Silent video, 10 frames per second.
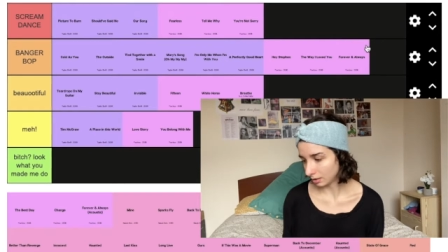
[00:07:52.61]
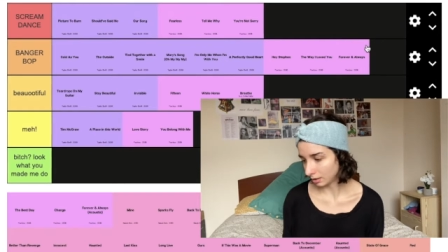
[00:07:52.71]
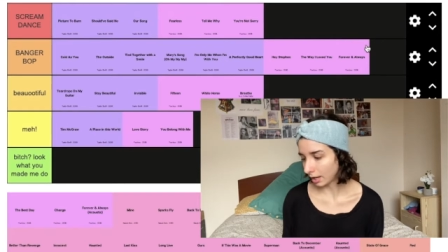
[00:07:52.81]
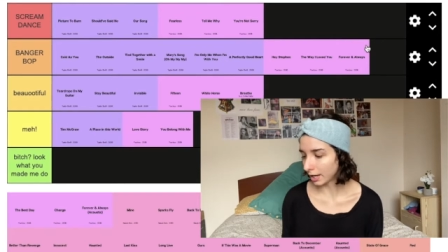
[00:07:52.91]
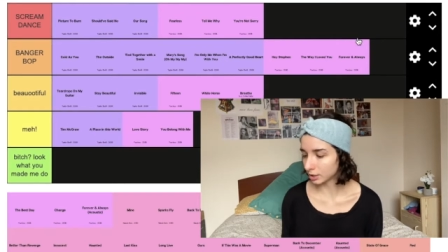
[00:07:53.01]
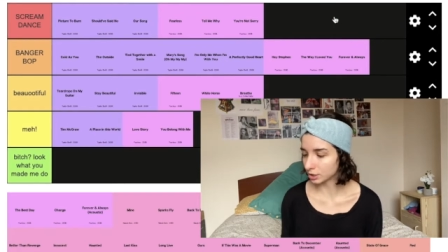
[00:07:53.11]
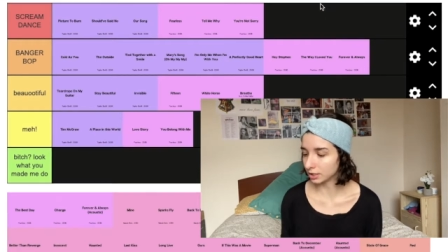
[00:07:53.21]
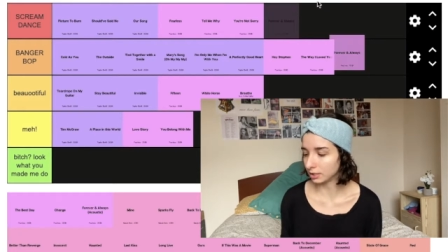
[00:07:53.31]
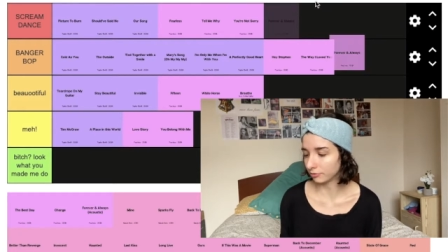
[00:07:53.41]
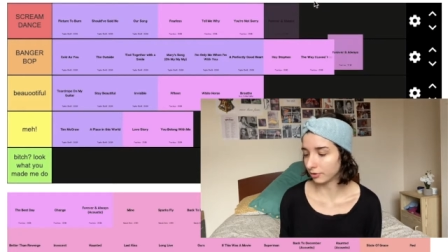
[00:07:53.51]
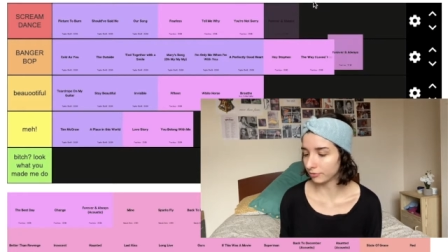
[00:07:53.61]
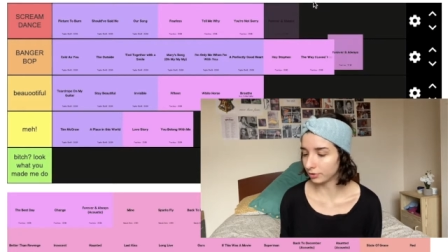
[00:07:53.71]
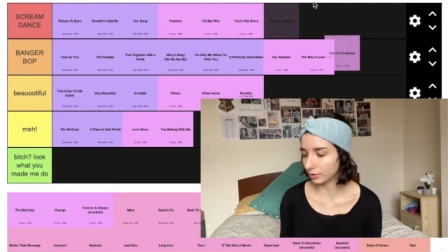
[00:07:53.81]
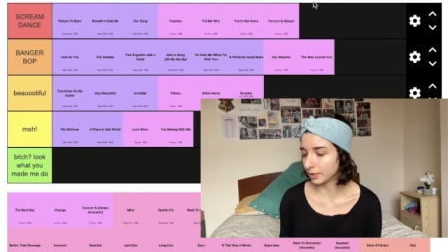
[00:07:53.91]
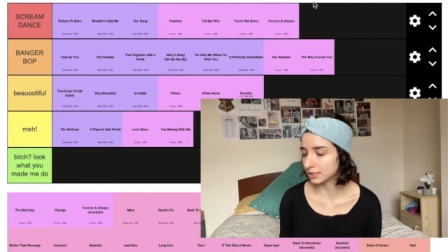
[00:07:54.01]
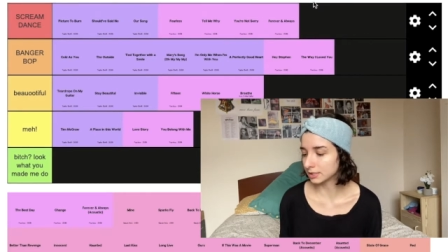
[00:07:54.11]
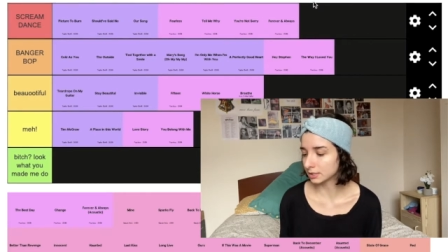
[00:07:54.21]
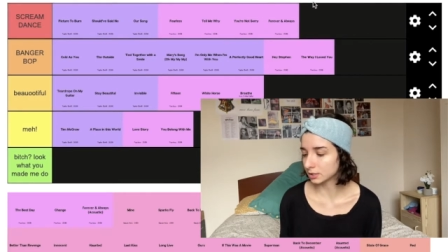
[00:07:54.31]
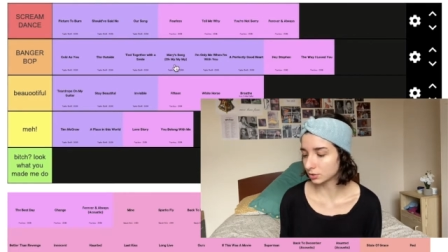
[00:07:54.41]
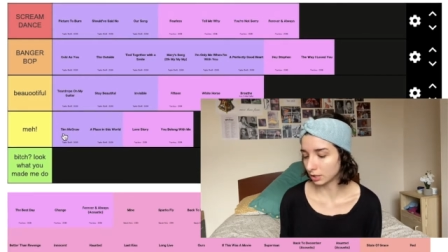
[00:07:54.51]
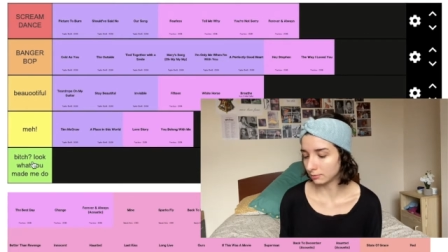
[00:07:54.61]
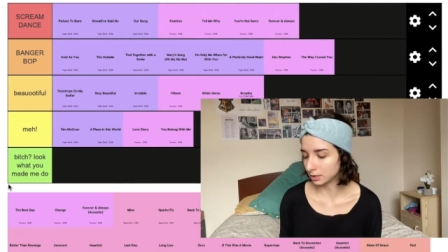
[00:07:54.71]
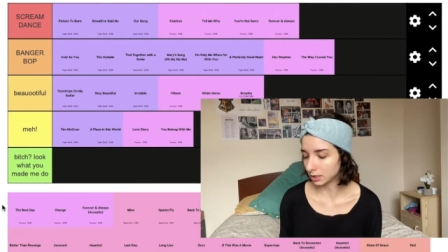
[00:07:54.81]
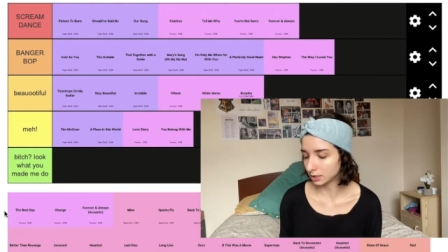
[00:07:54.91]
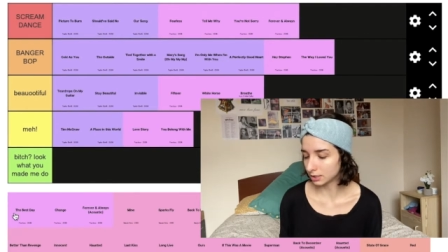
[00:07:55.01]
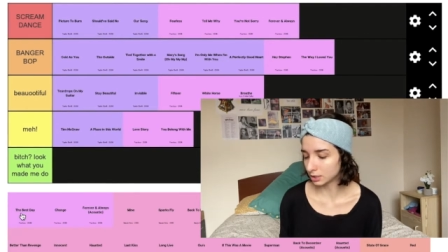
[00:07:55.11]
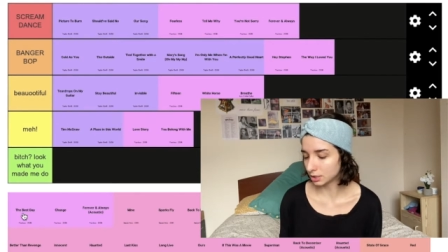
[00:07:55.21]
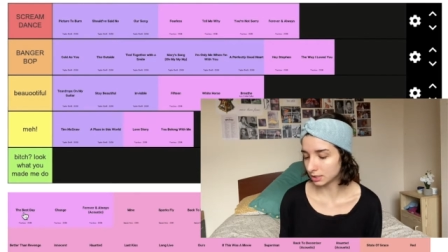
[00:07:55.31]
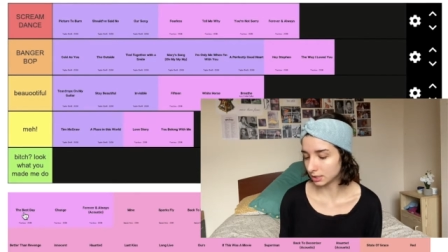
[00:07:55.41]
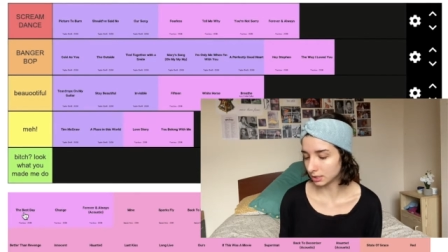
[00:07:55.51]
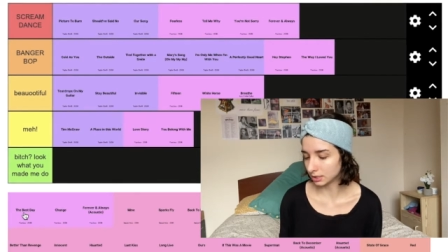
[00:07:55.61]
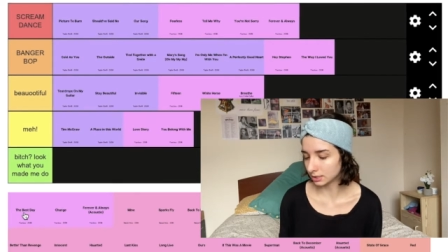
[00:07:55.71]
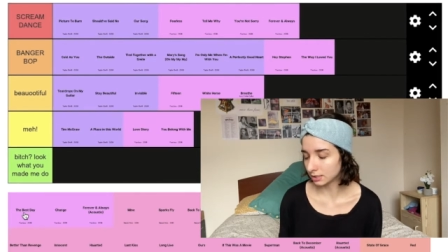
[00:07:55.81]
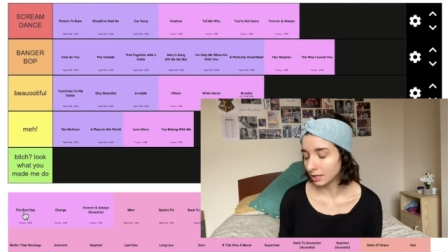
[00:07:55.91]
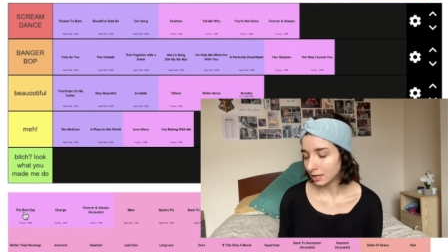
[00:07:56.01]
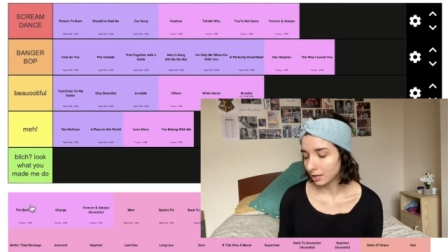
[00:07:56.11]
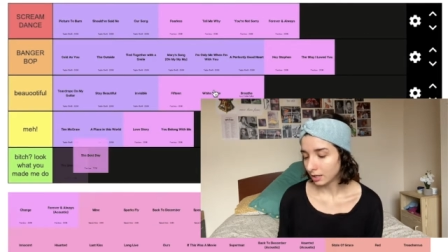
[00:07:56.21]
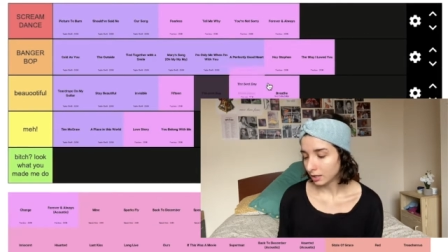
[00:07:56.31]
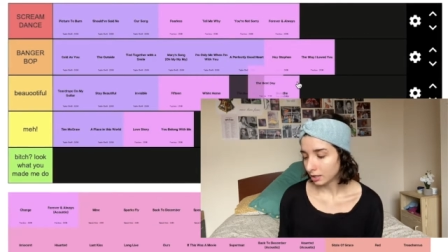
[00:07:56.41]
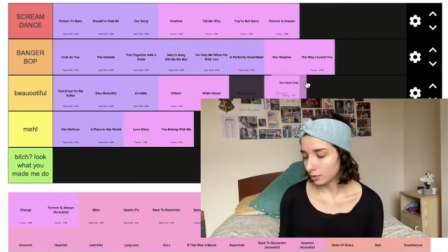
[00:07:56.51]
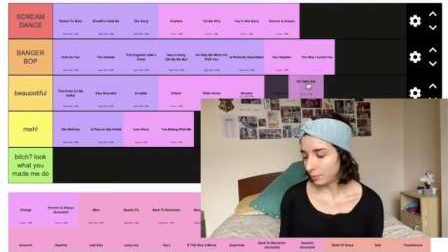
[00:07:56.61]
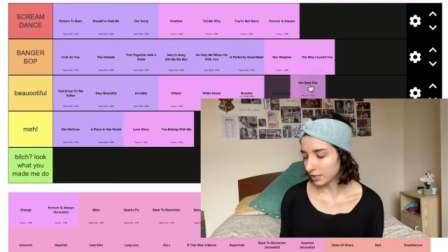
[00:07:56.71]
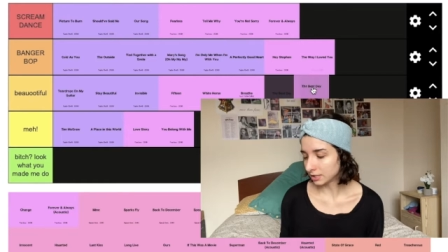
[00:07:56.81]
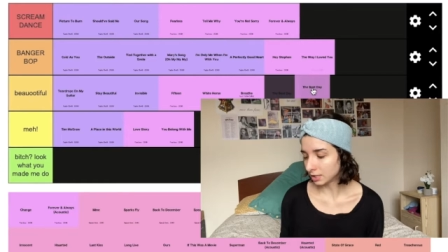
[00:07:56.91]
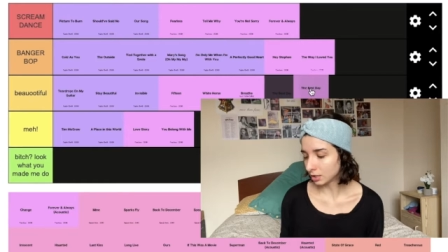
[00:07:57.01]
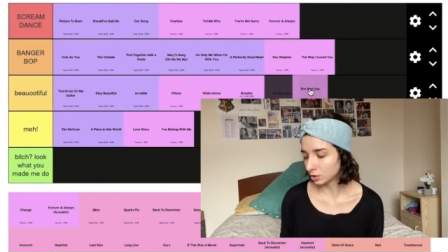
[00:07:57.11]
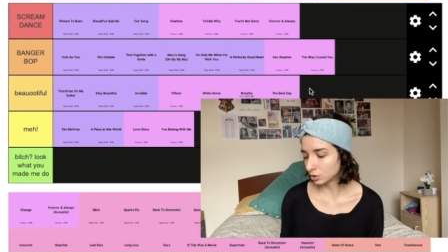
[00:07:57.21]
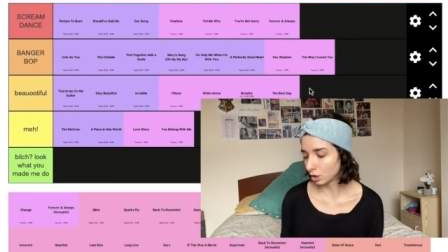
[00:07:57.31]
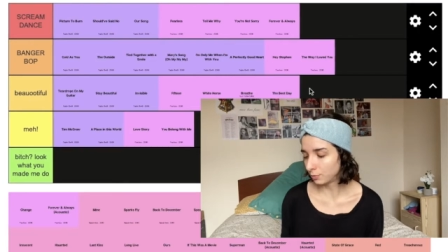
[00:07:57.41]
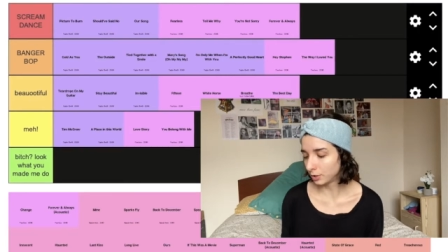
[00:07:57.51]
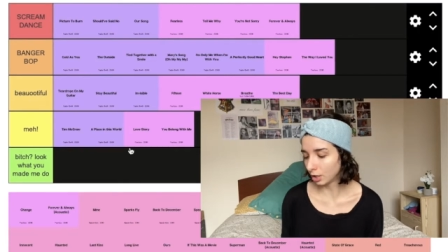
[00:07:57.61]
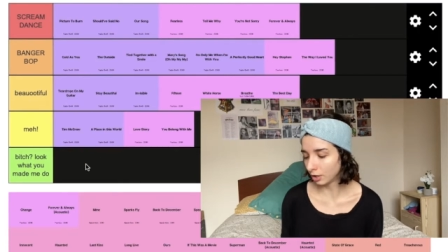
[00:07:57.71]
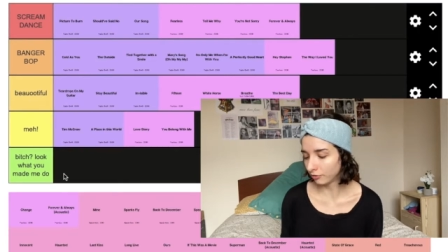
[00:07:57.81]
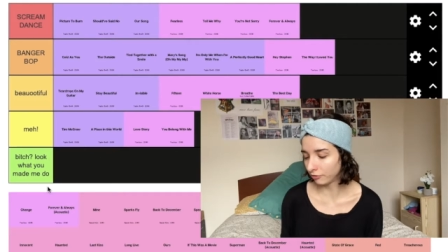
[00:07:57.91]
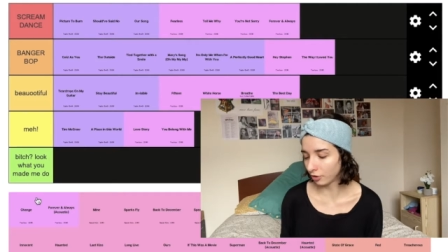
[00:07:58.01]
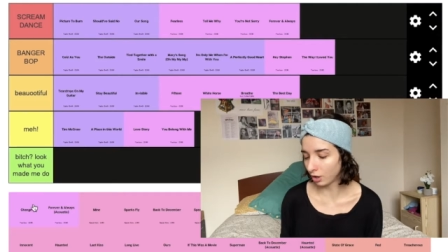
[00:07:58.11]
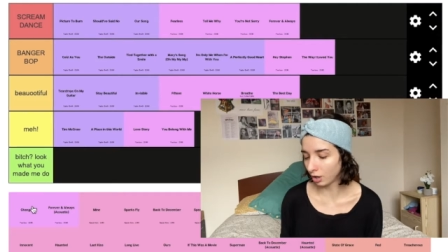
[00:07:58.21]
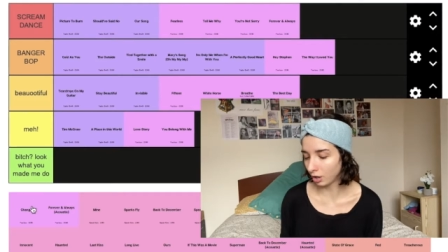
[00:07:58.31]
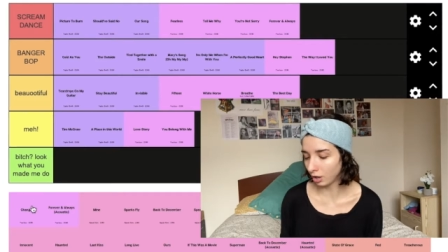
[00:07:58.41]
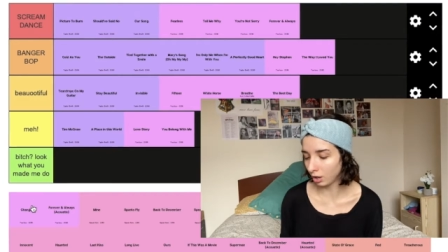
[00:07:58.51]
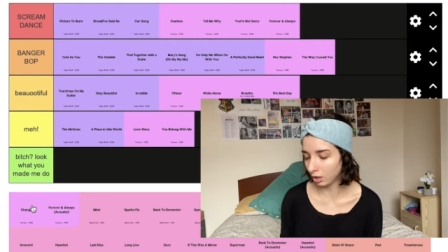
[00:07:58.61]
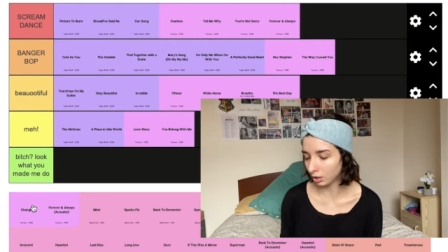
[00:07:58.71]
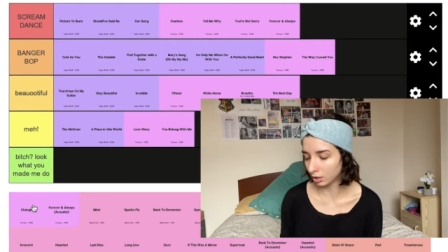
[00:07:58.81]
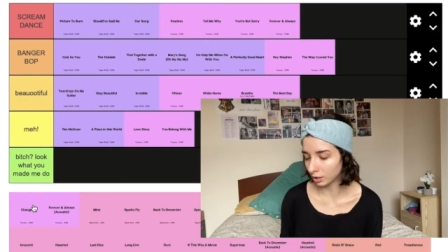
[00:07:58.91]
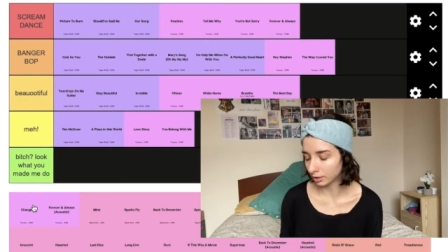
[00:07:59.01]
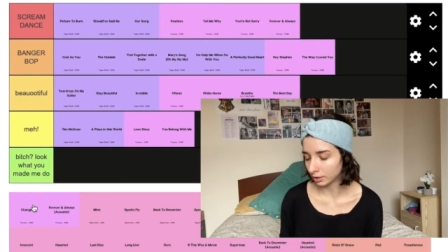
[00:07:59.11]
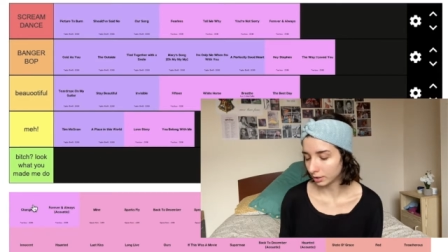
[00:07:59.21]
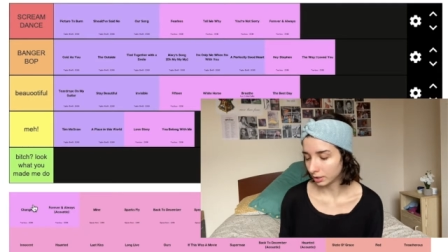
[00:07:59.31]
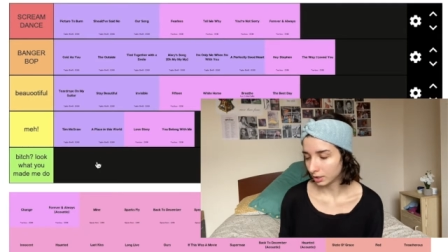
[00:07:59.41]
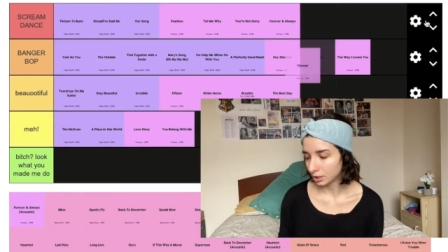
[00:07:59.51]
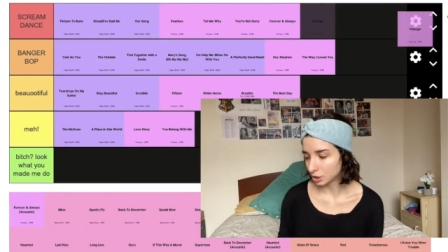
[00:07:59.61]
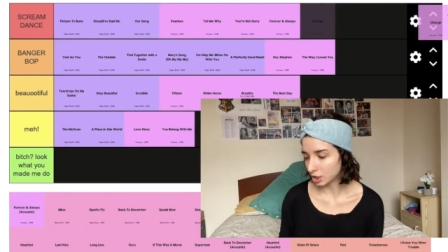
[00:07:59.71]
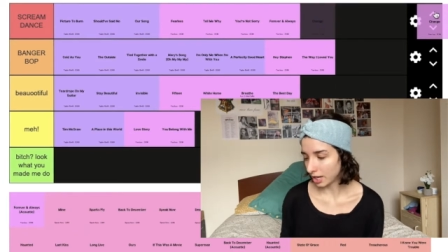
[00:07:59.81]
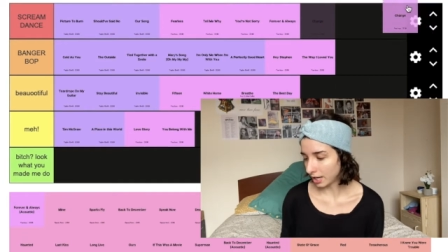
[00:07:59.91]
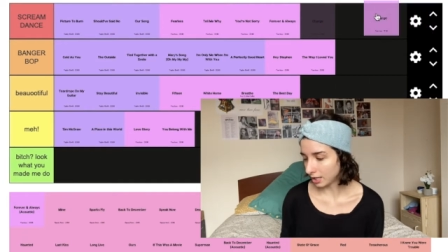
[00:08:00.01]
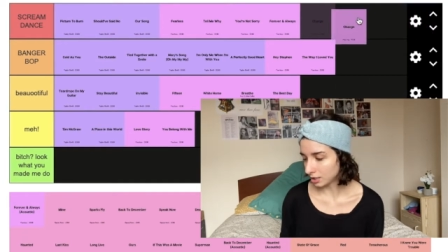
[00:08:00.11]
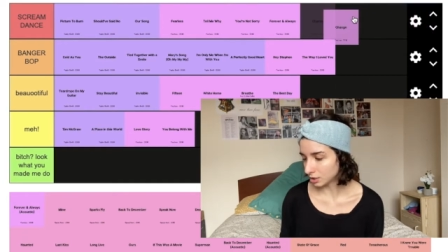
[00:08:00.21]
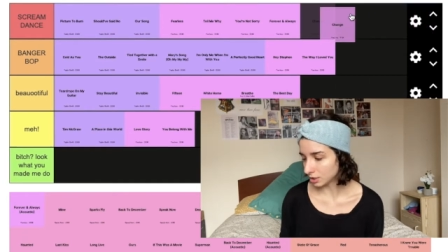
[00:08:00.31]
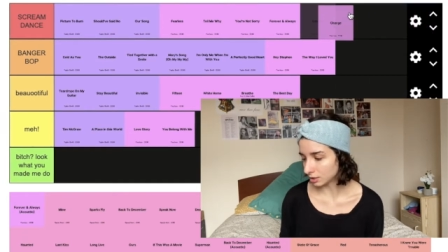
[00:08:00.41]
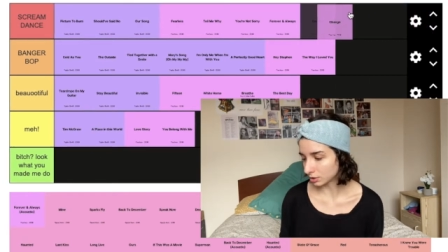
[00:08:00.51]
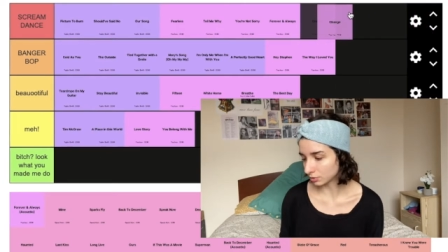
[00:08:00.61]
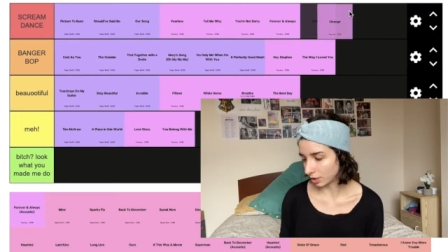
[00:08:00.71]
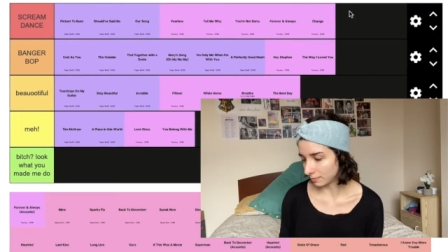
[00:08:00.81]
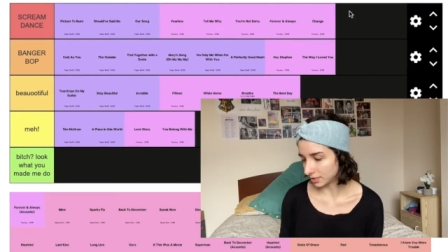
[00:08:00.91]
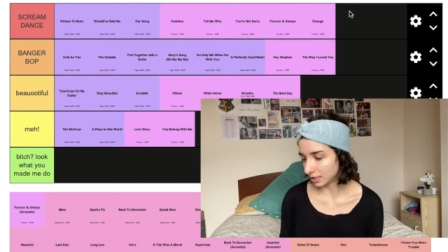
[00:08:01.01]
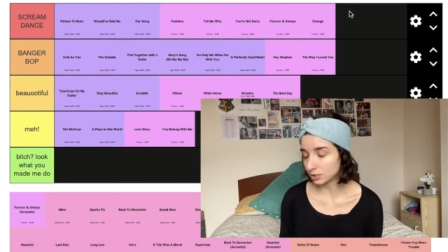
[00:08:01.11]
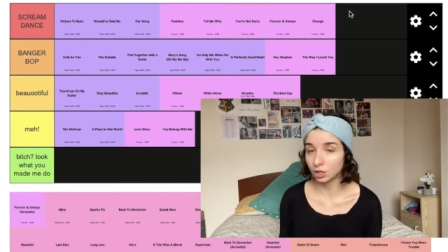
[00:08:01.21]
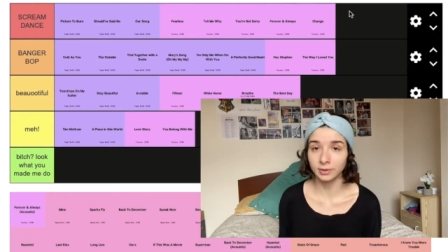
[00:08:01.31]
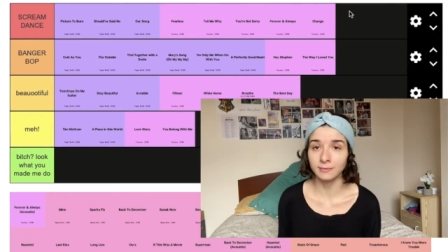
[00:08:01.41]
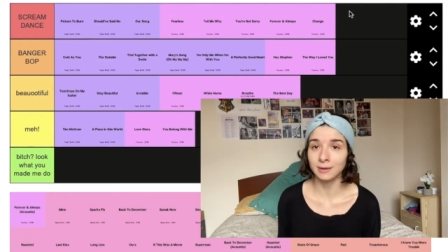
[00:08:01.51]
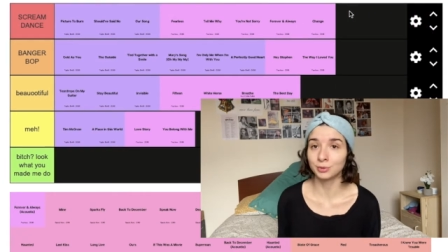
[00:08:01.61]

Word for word: Actually, Forever and Always is a scream dance. It just is. The best day is so beautiful. Change is a scream dance. Not many people